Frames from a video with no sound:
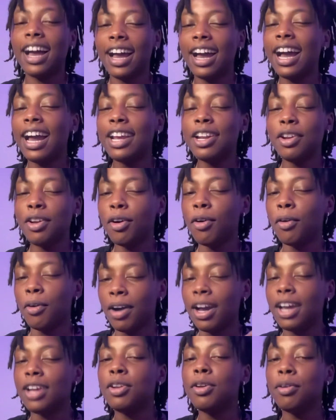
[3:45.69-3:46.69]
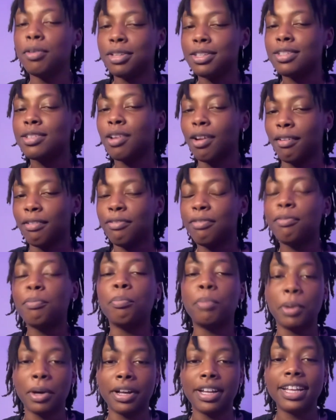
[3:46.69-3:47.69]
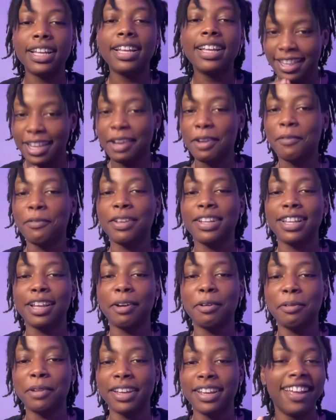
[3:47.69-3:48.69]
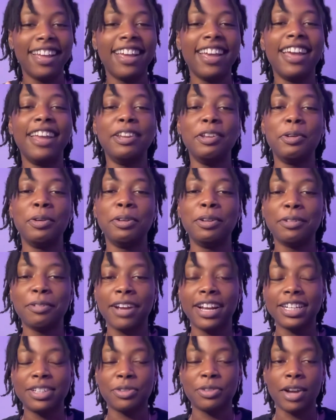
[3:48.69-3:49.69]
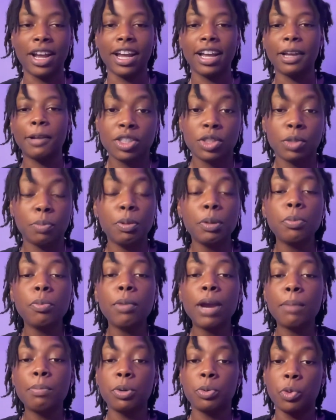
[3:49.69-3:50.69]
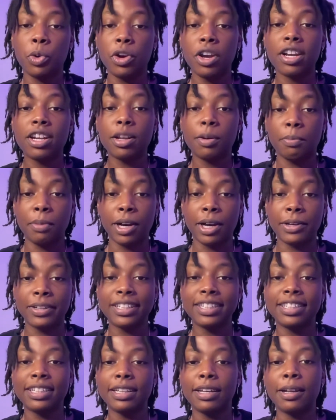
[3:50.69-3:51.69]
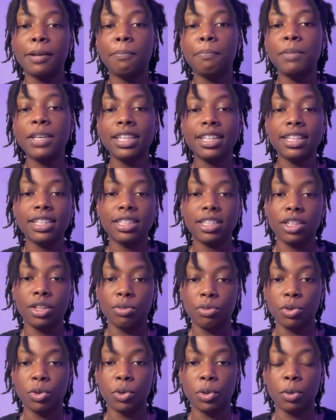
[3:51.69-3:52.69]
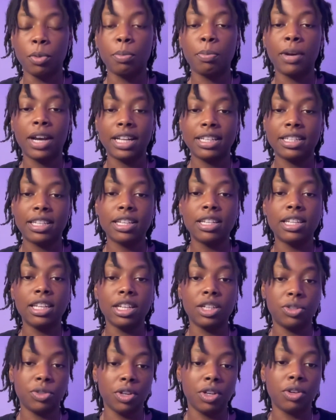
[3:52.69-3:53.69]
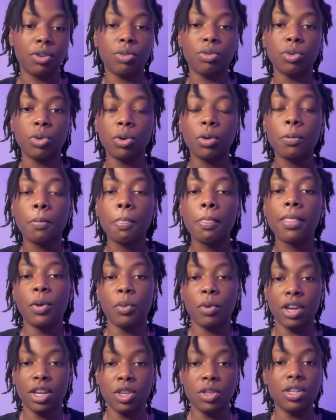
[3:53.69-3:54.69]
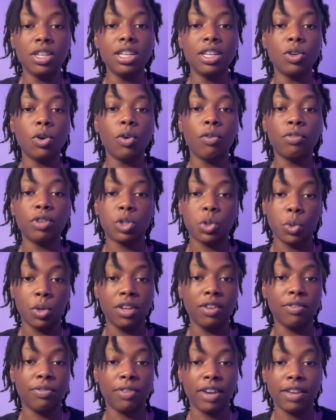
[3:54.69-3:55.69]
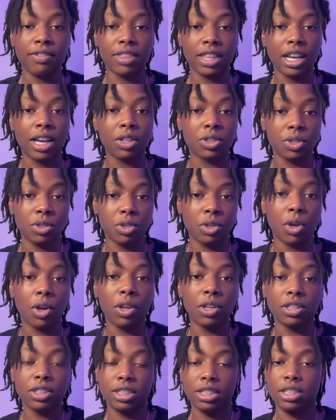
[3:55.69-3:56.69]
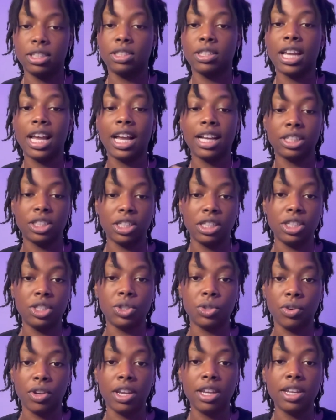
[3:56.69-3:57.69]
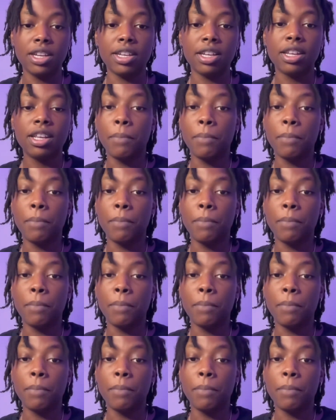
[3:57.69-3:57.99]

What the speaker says: I know it's tough, but think of it that way and you're on the right track. So people might be worried about the PDT rule, pattern day trader rule, where you need over $25,000 to actually trade.